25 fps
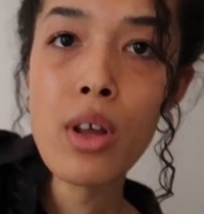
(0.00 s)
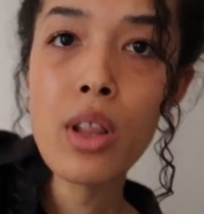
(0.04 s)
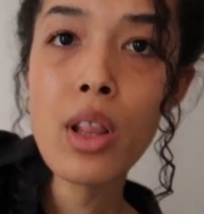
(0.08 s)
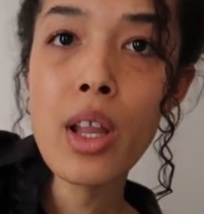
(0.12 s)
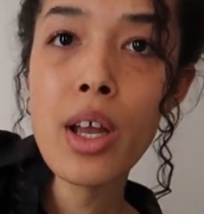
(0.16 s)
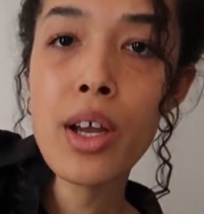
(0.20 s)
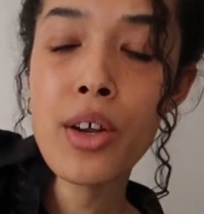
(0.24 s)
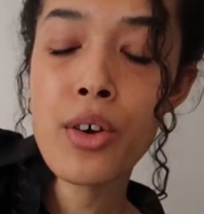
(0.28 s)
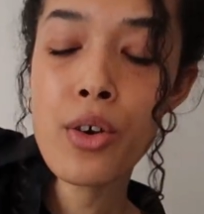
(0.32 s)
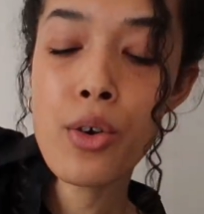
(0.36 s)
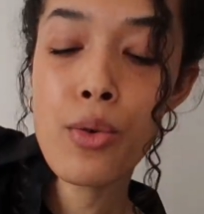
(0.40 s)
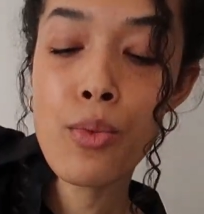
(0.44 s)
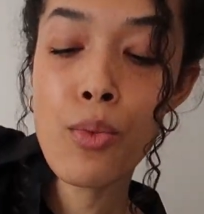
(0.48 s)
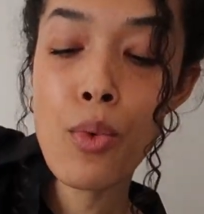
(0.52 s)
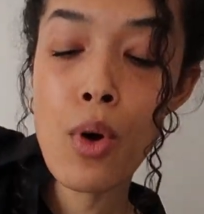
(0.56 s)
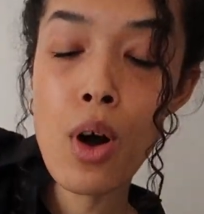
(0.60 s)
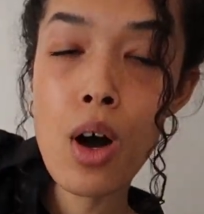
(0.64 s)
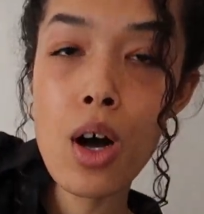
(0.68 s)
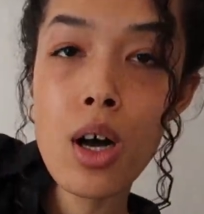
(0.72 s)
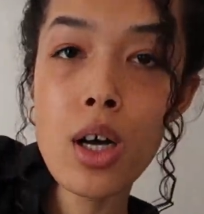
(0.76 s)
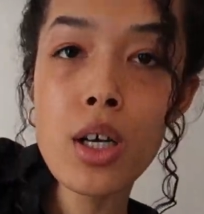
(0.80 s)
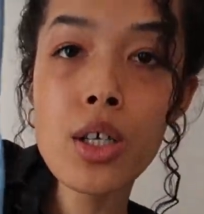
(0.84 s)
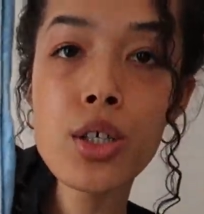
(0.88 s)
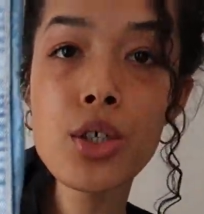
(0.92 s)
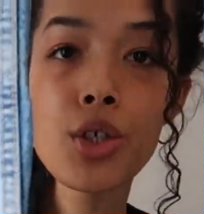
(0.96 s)
a lighter
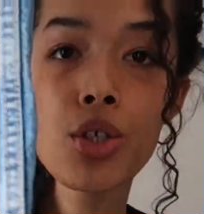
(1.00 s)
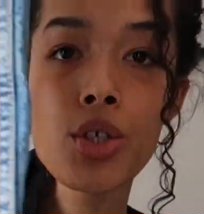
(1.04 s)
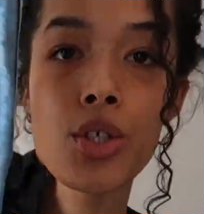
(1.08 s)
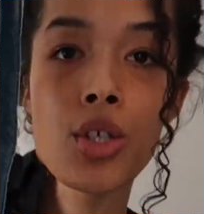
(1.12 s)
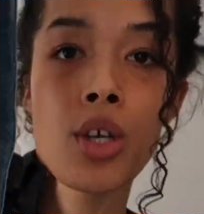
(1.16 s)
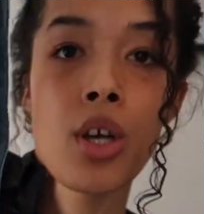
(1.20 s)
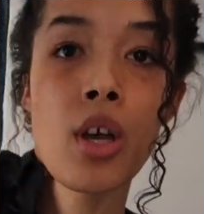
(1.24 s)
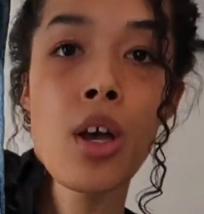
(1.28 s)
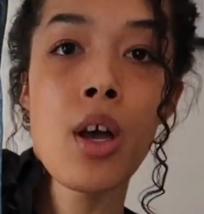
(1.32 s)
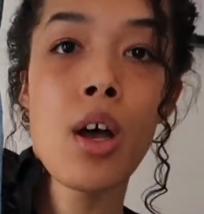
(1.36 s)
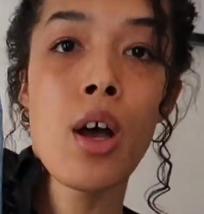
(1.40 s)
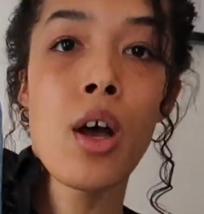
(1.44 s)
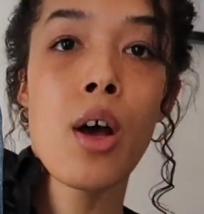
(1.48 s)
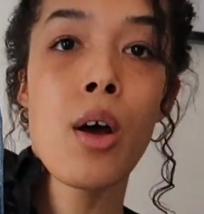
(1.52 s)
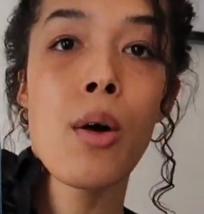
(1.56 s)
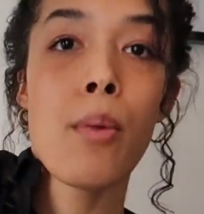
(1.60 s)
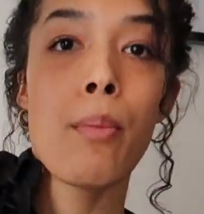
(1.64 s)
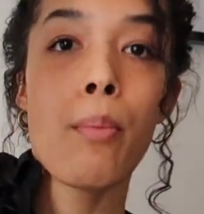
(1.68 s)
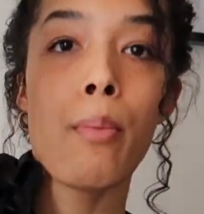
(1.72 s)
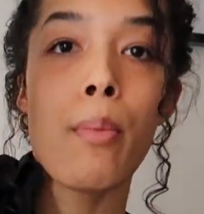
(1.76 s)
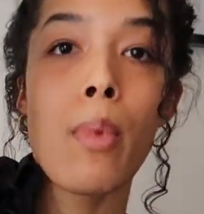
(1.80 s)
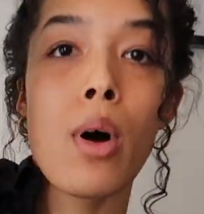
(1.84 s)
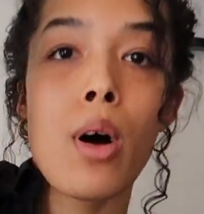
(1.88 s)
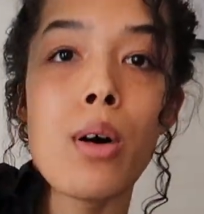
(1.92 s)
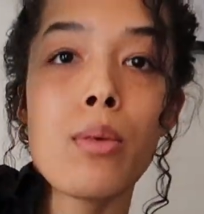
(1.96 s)
wash
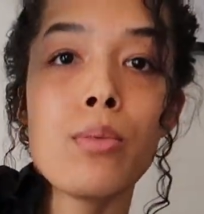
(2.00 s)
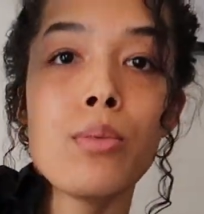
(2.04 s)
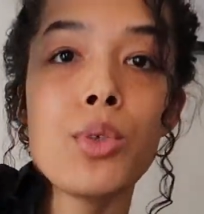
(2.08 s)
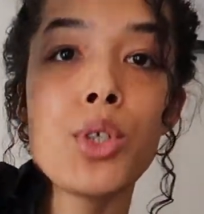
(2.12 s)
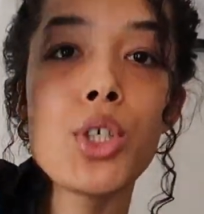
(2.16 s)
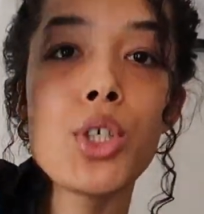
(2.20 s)
mom